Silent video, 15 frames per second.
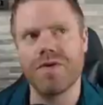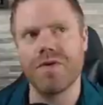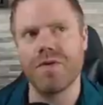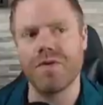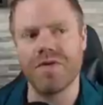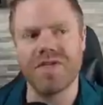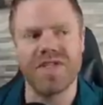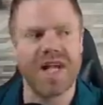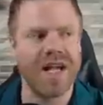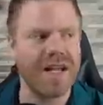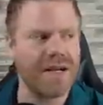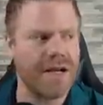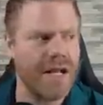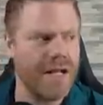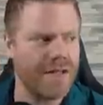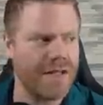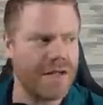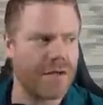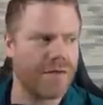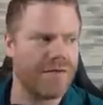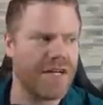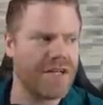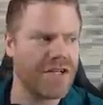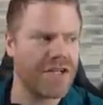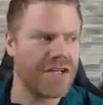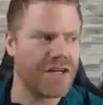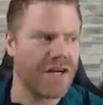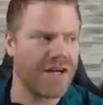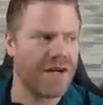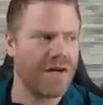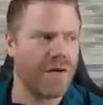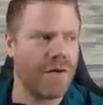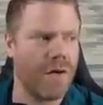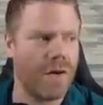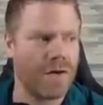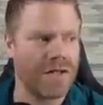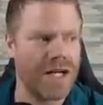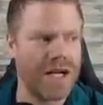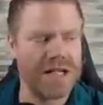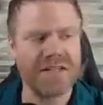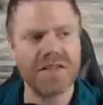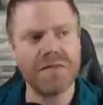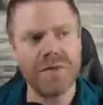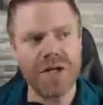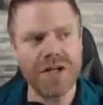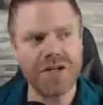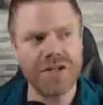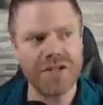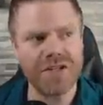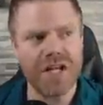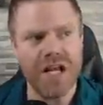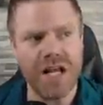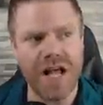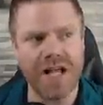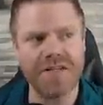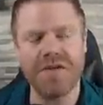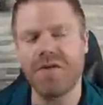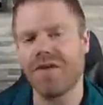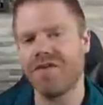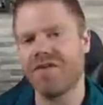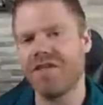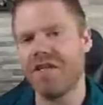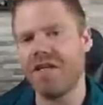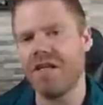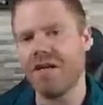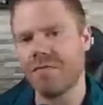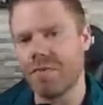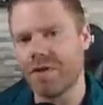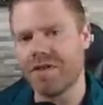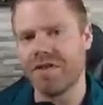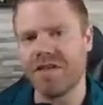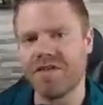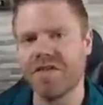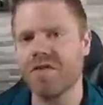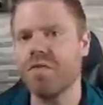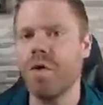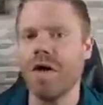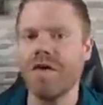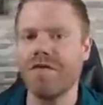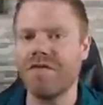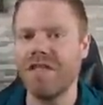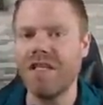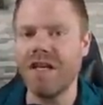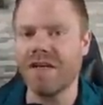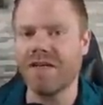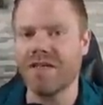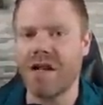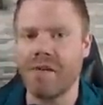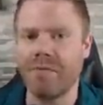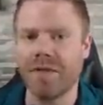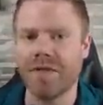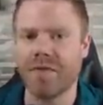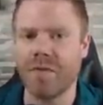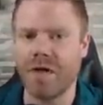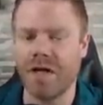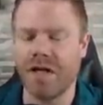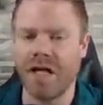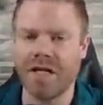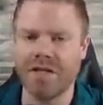sign the Convention on Cluster Munitions, as you can see here. But this is one of the examples where I like to